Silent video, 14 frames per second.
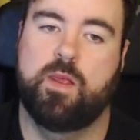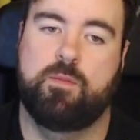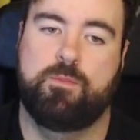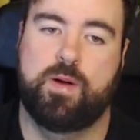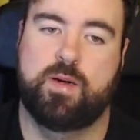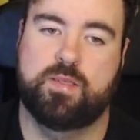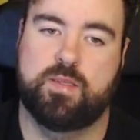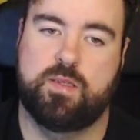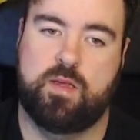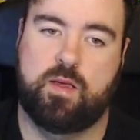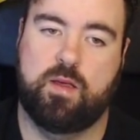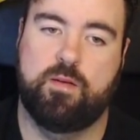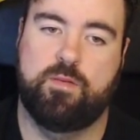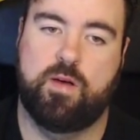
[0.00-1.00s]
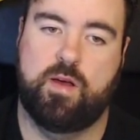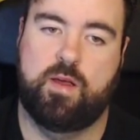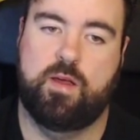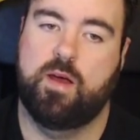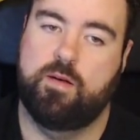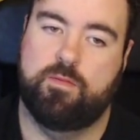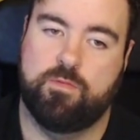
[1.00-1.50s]
Personally, if I
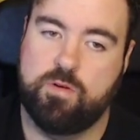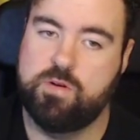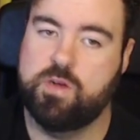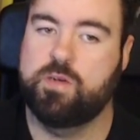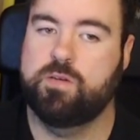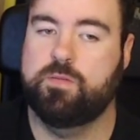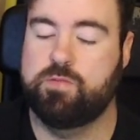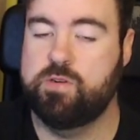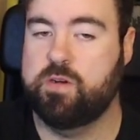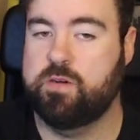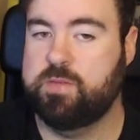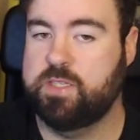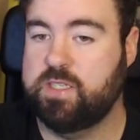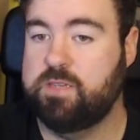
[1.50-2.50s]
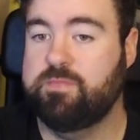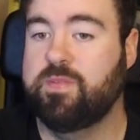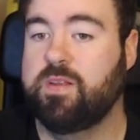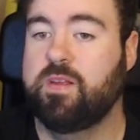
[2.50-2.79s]
have Bruno on my team,